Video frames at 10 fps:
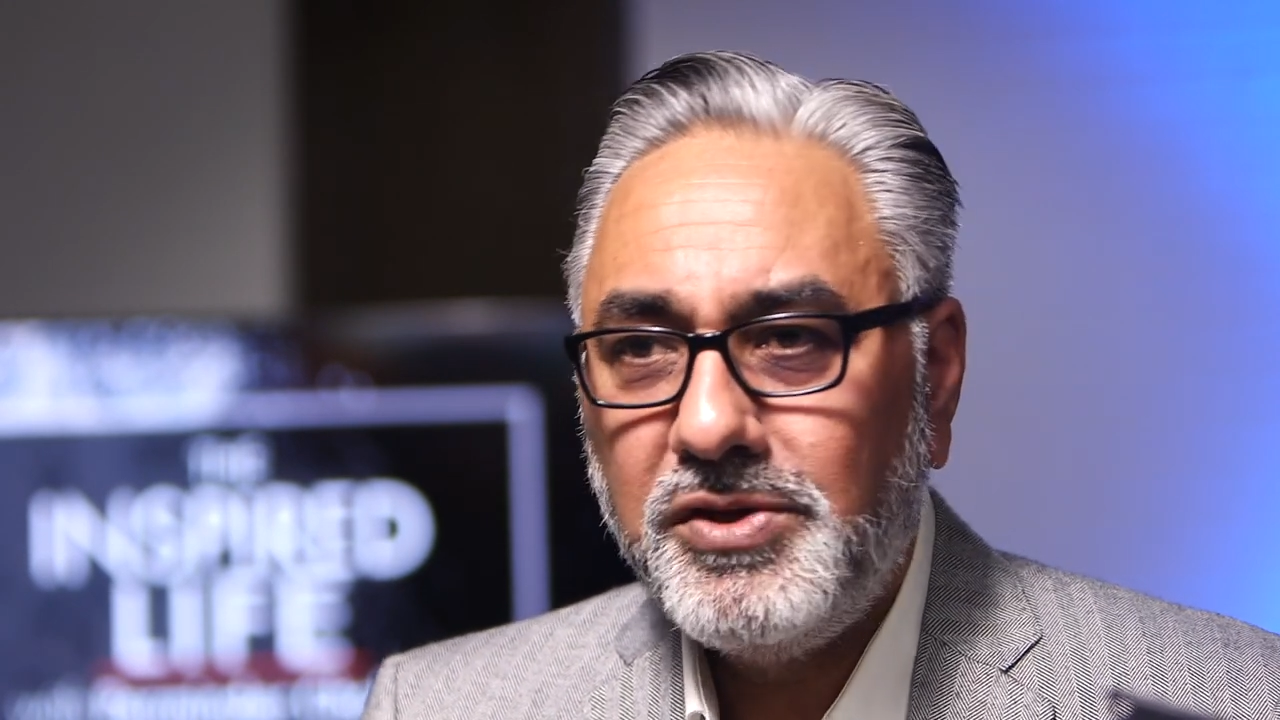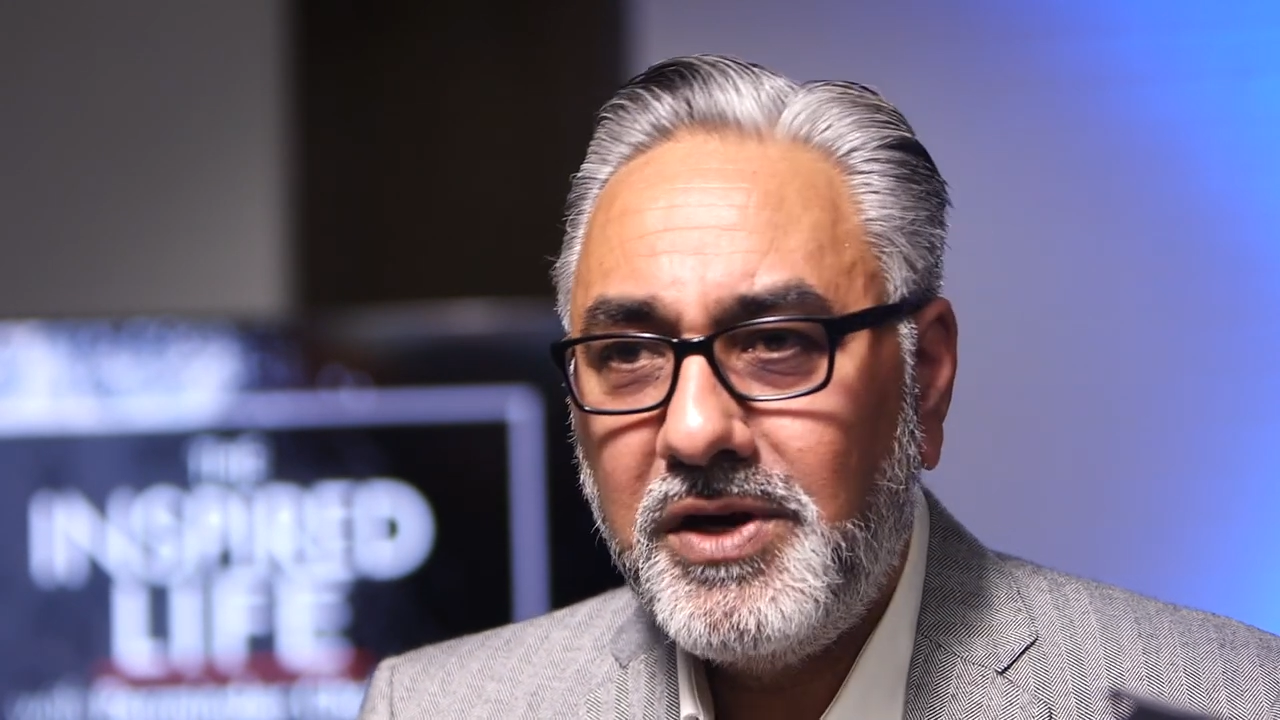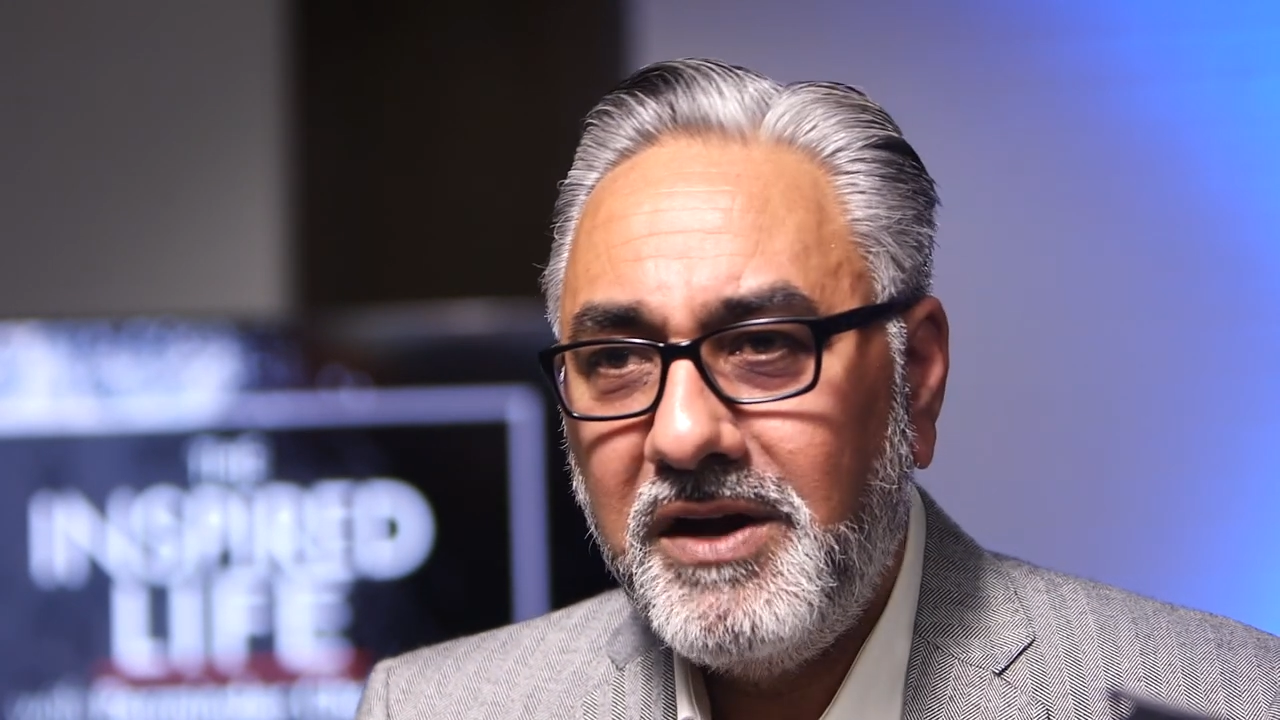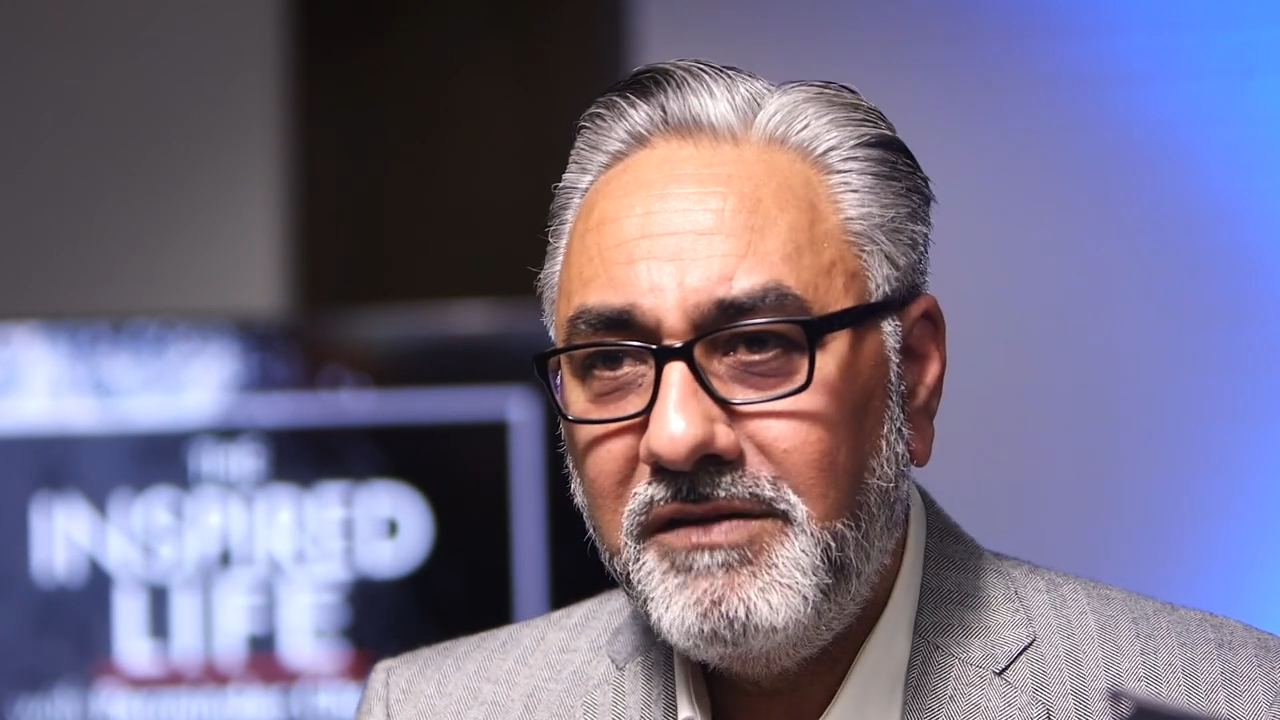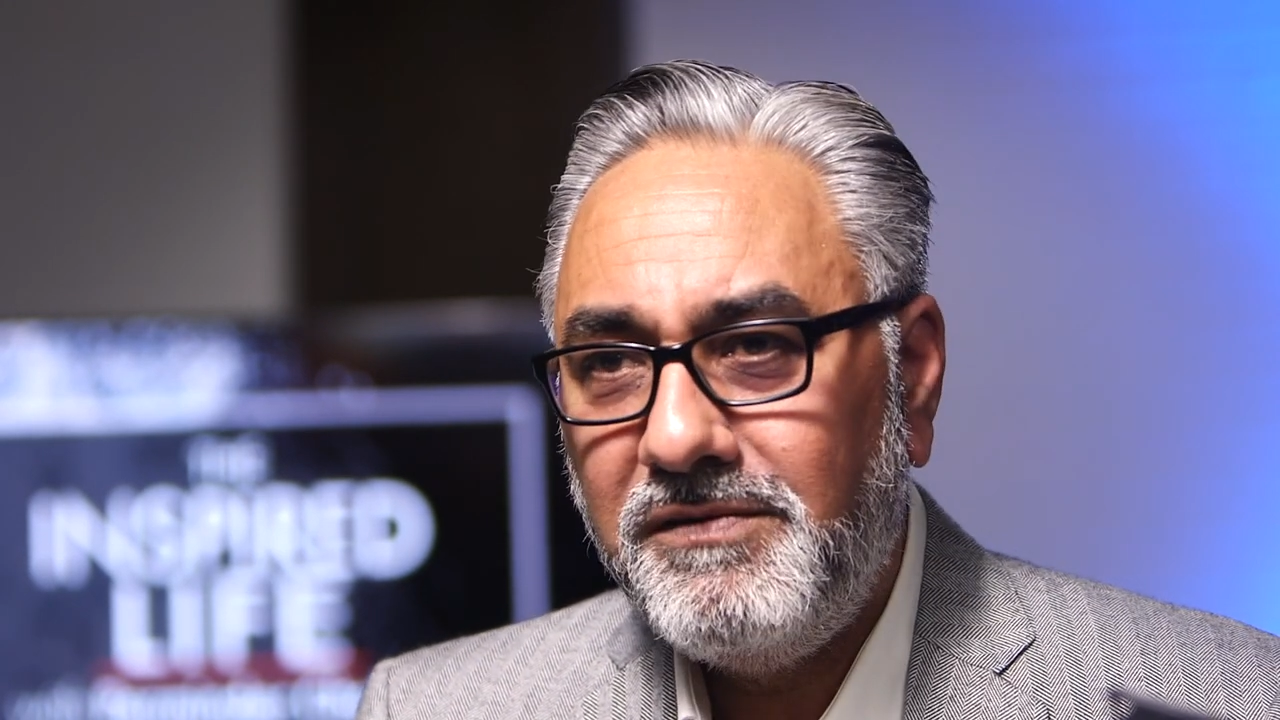your
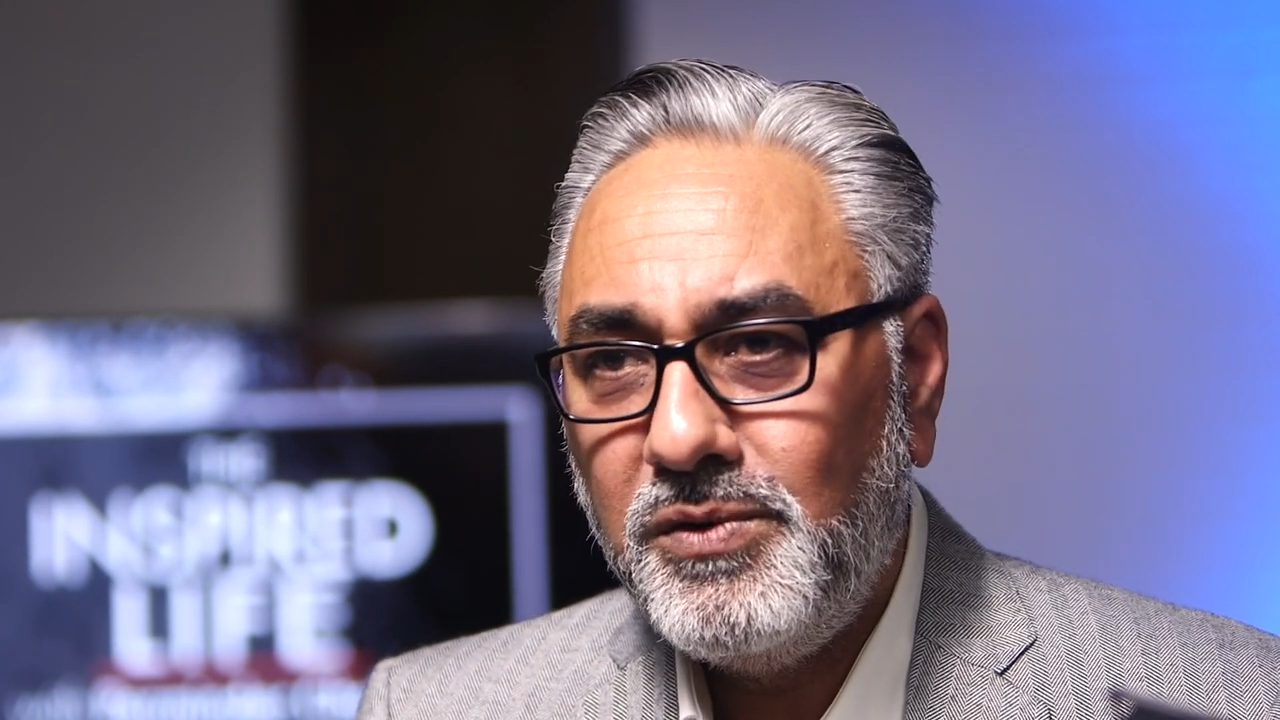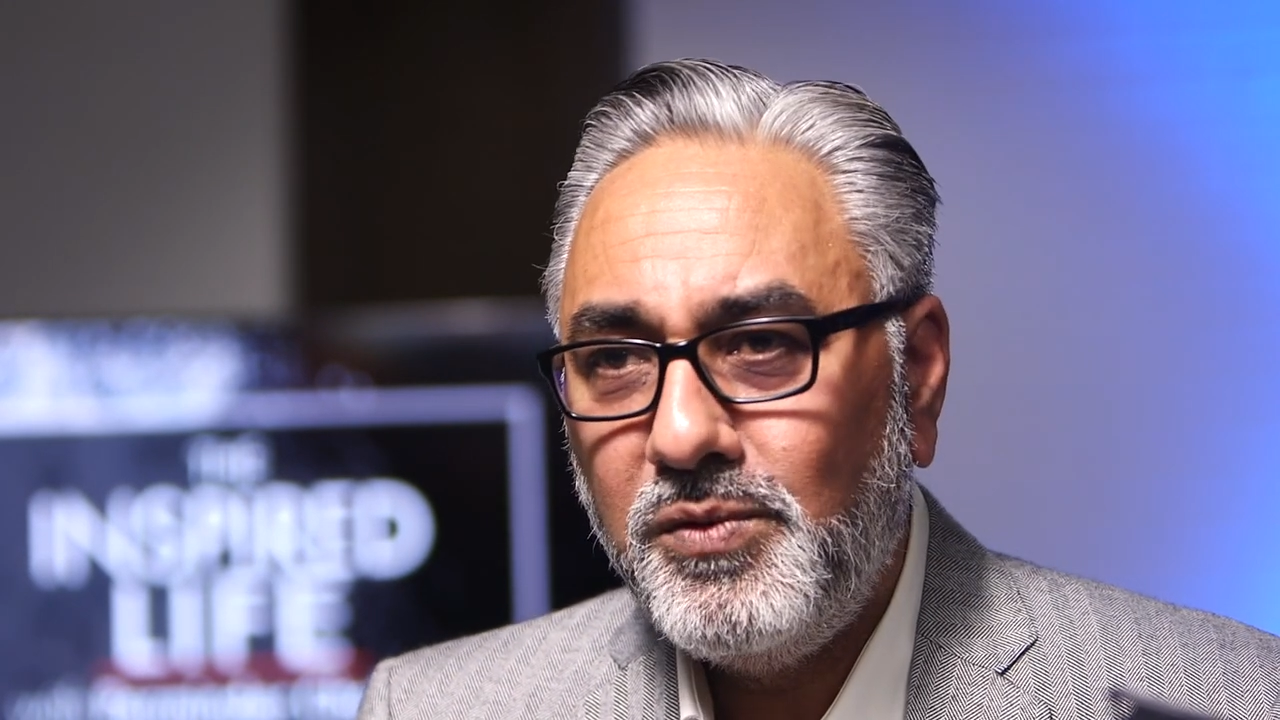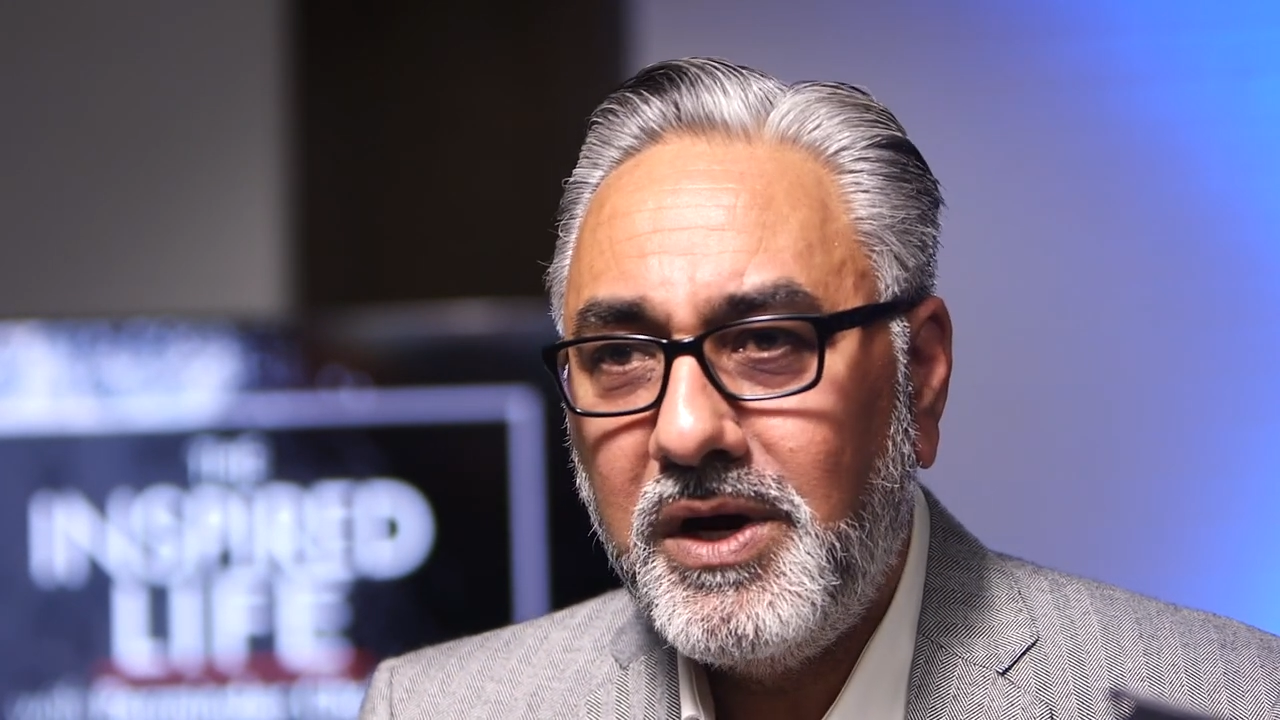life to